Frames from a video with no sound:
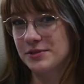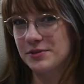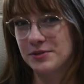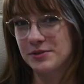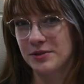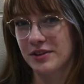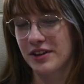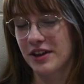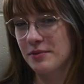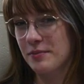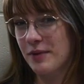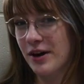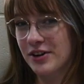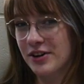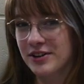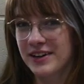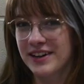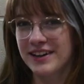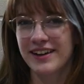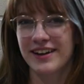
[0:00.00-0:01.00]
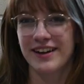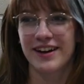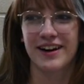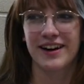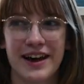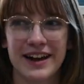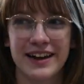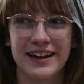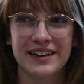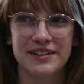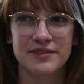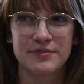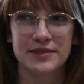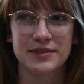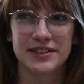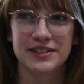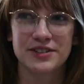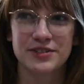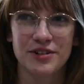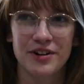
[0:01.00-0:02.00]
do a lot of pottery. I've
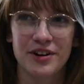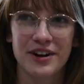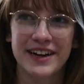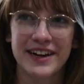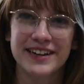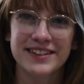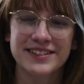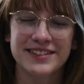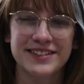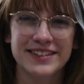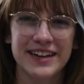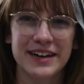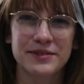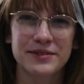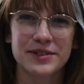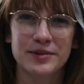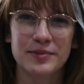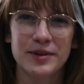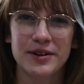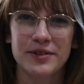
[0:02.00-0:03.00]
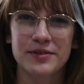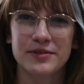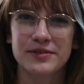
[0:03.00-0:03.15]
been drawing since I was about